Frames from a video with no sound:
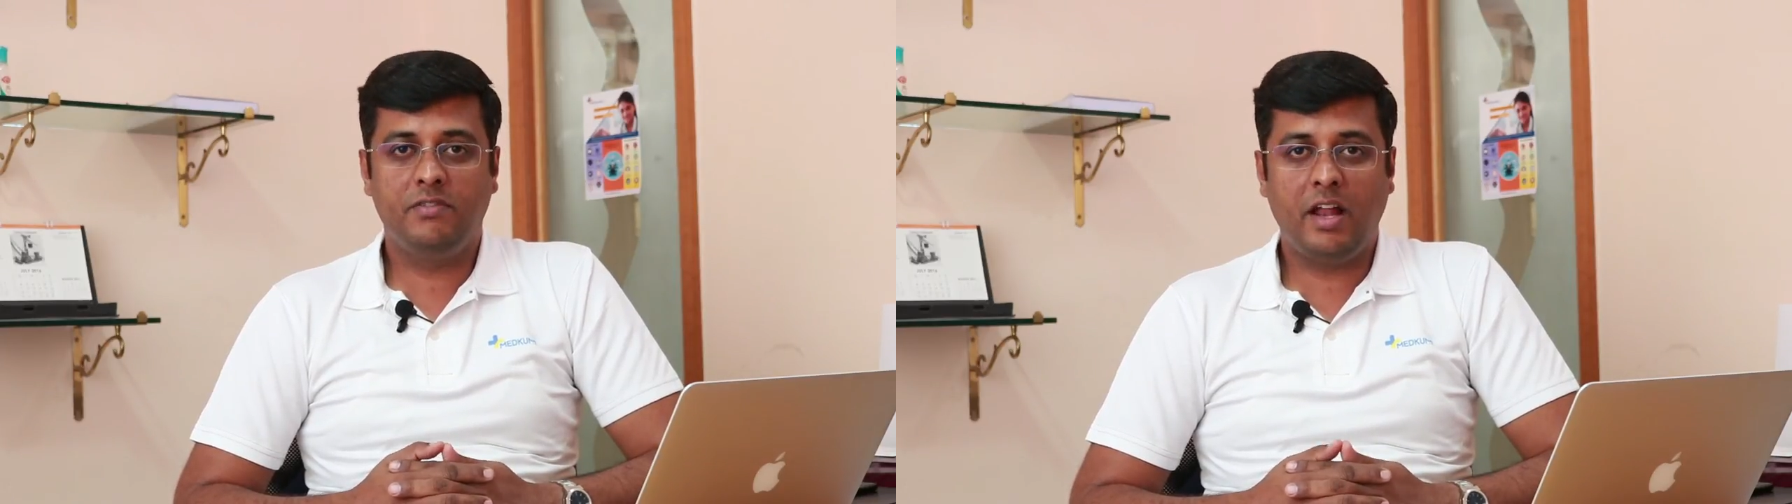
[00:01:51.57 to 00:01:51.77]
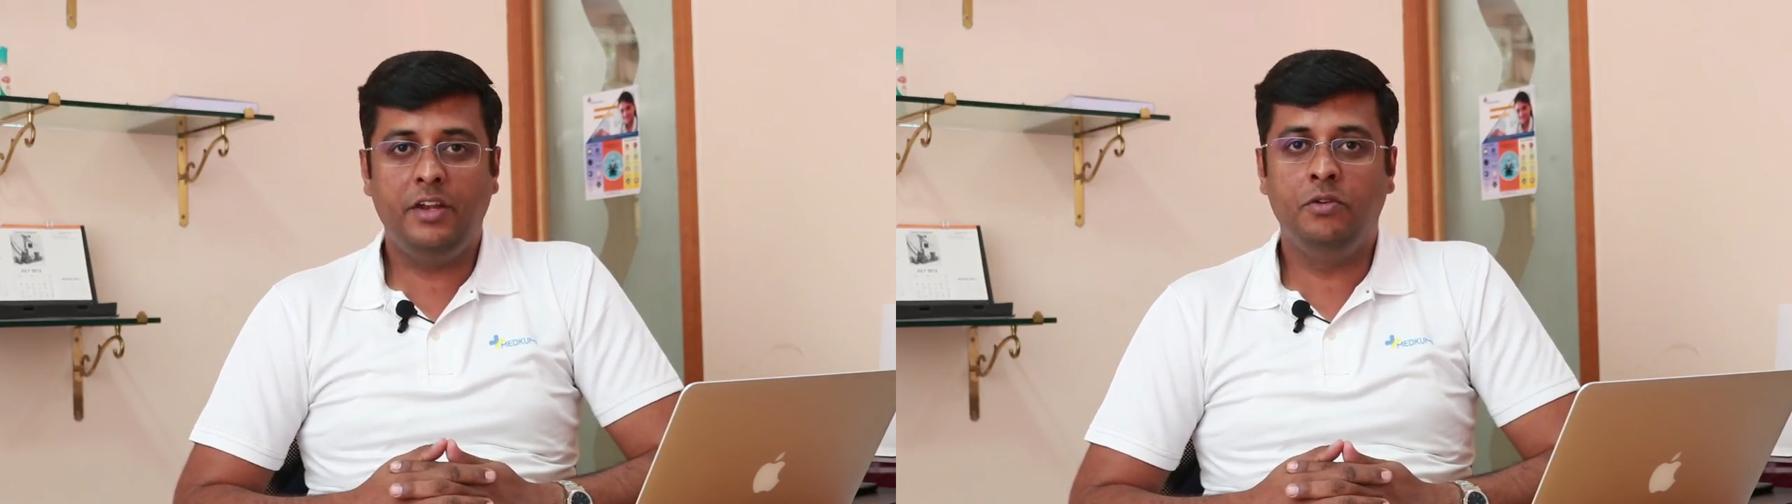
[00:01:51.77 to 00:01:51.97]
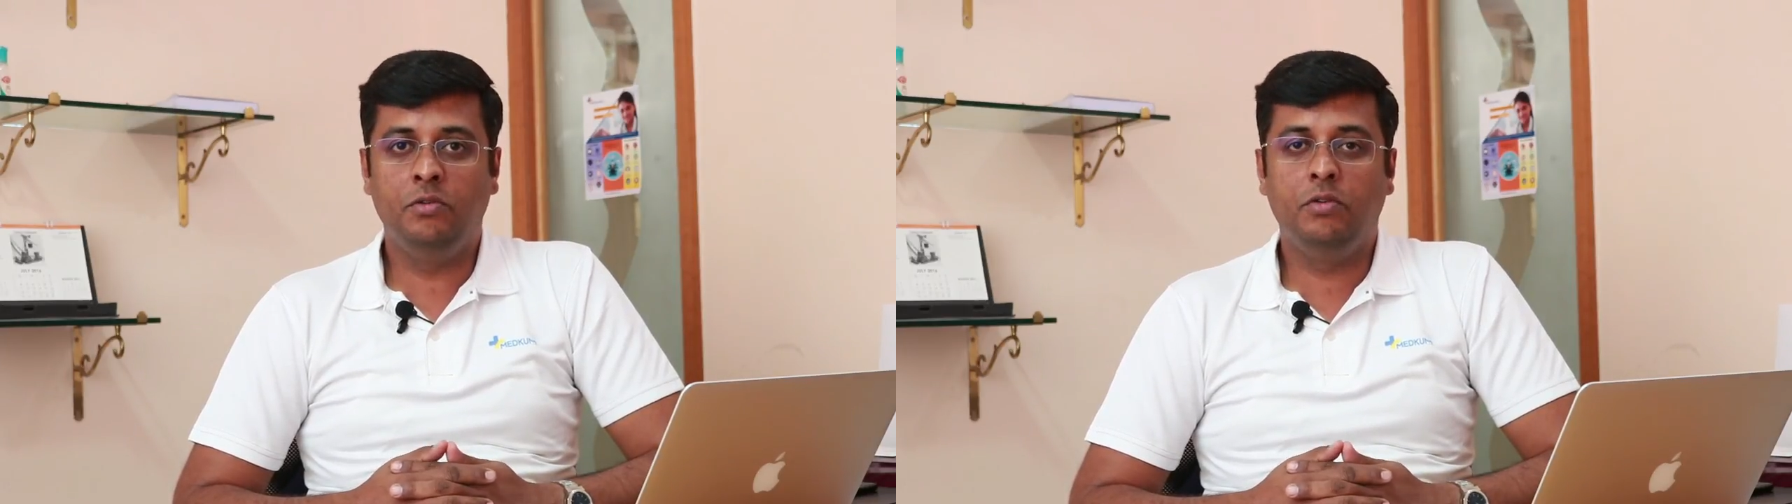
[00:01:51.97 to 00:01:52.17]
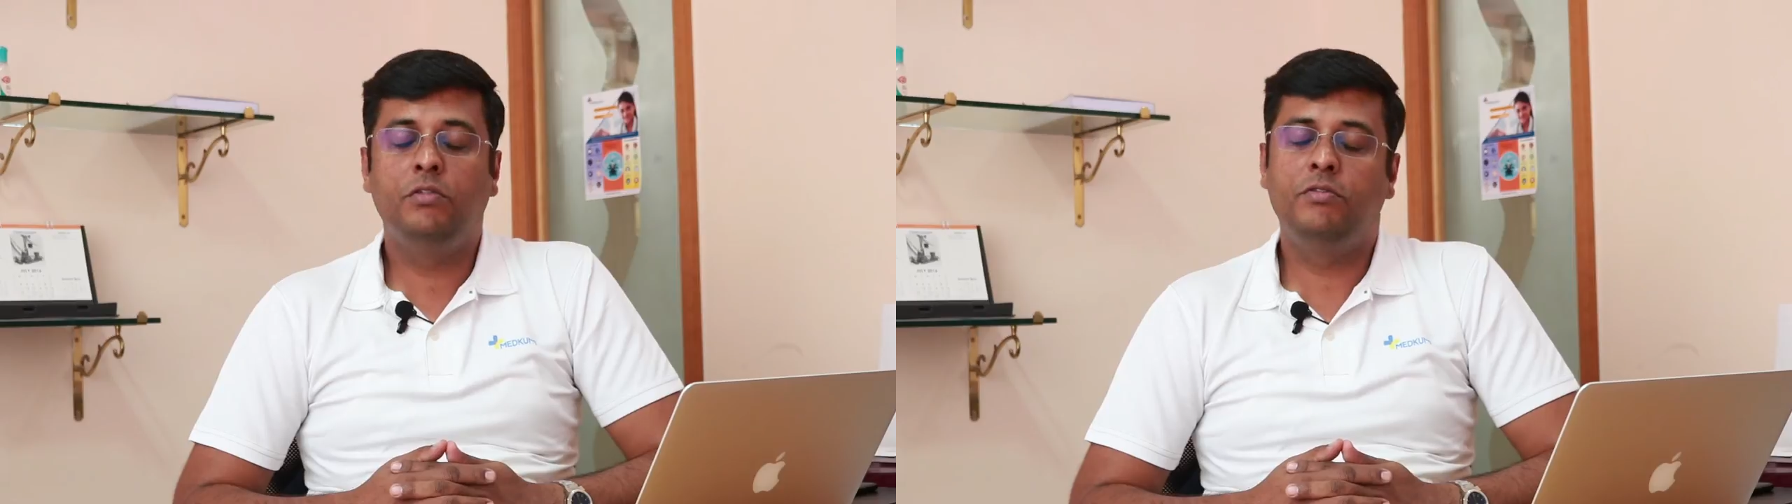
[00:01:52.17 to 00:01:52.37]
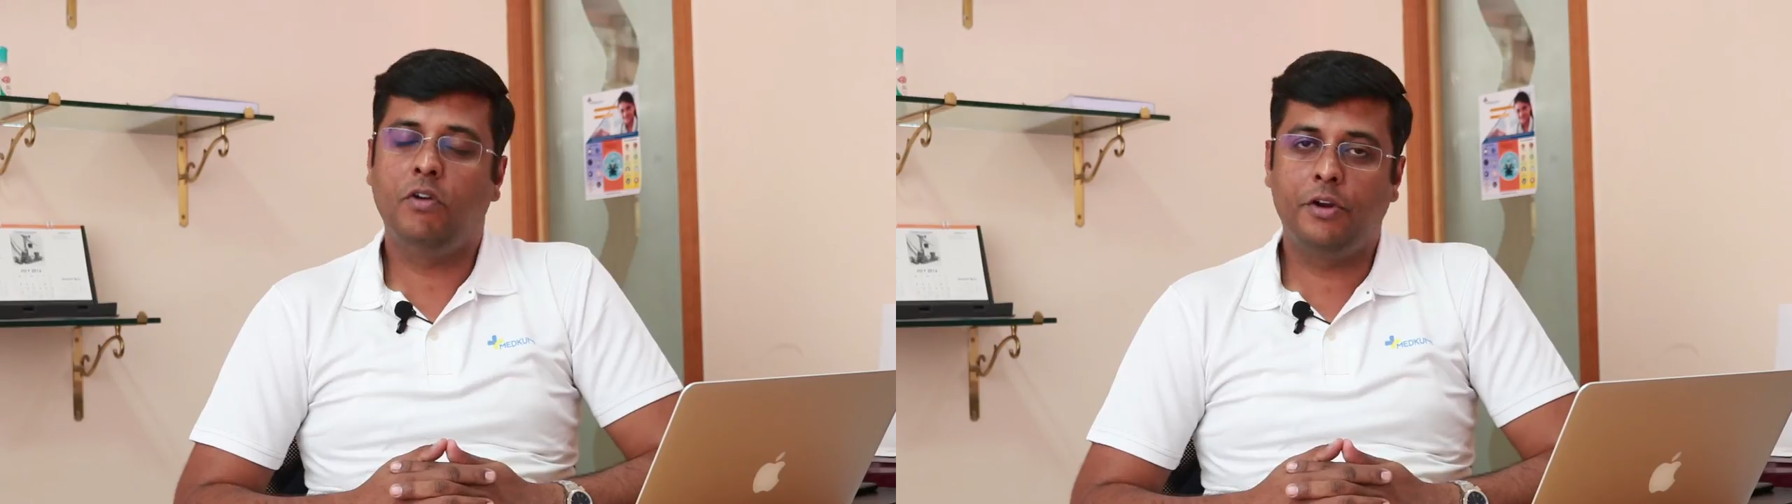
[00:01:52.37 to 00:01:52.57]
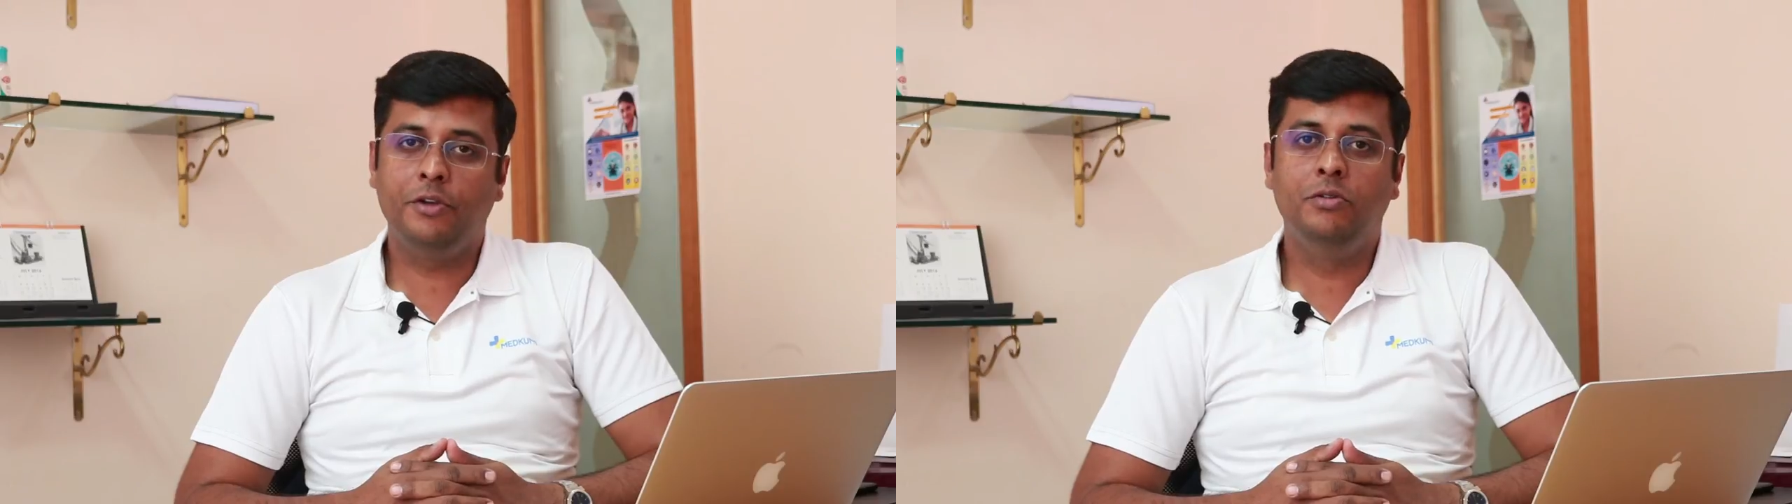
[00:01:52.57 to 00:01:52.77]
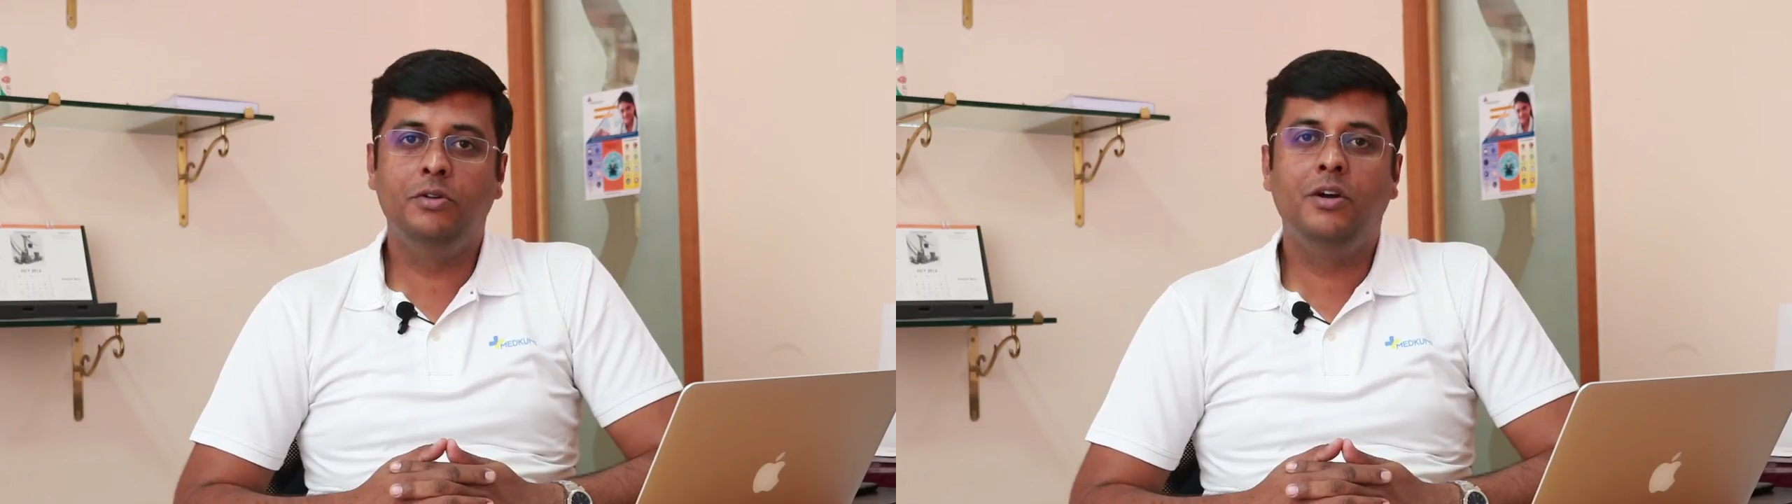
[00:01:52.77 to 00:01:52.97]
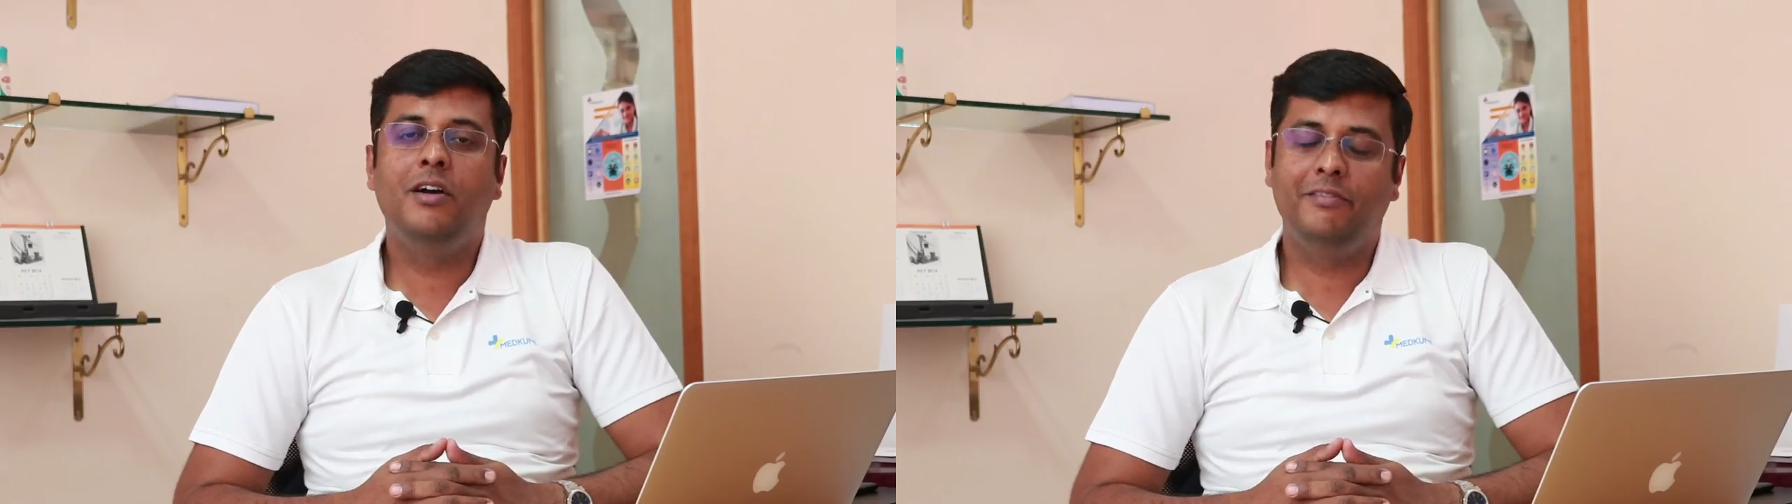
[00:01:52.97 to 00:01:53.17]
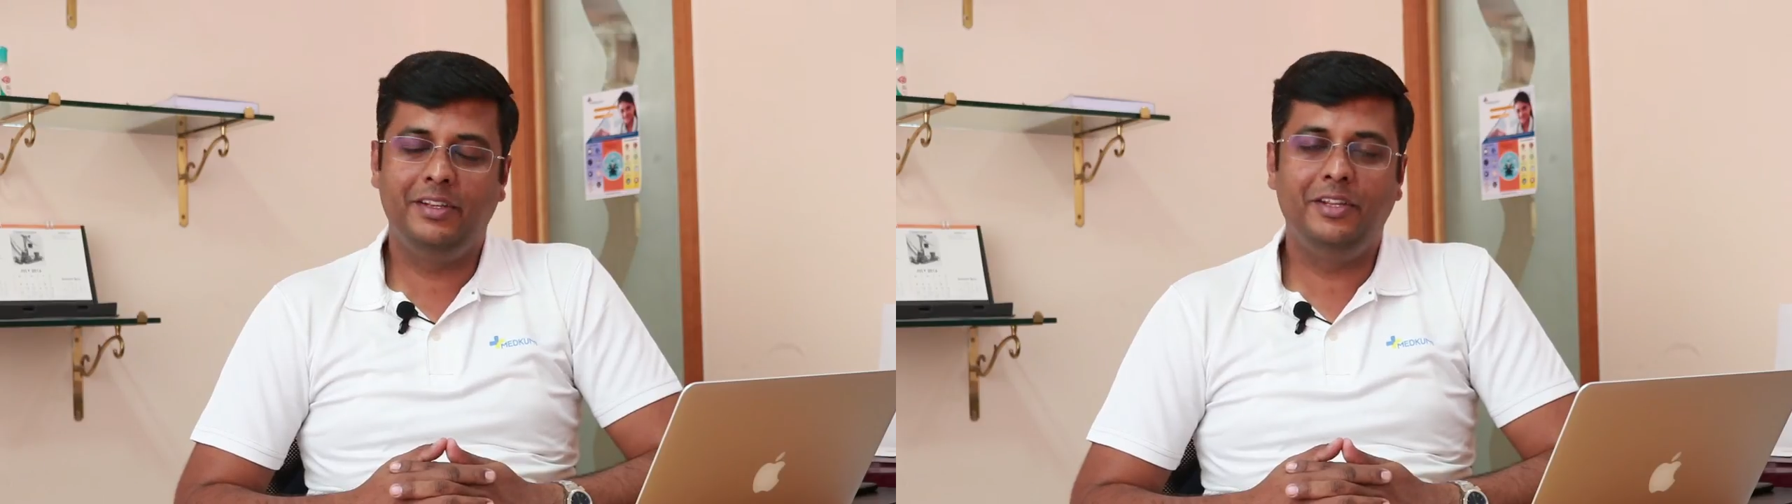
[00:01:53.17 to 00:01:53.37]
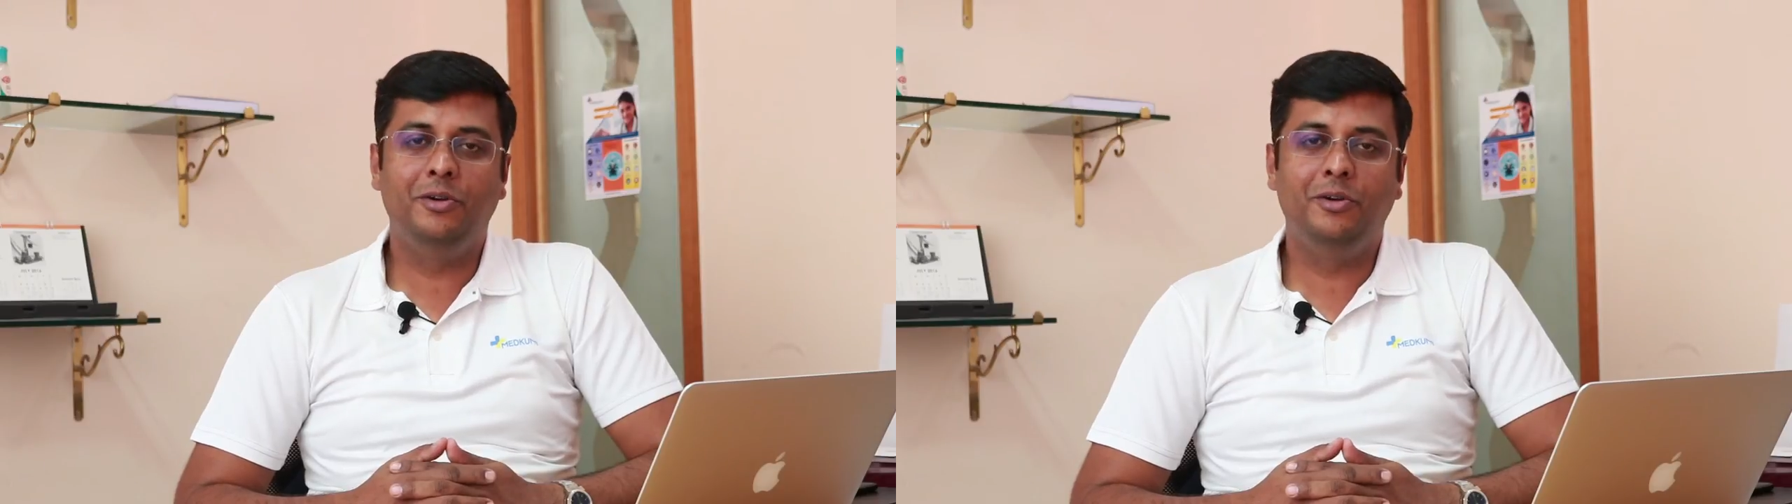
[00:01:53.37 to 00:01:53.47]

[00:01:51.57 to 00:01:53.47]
value for you, with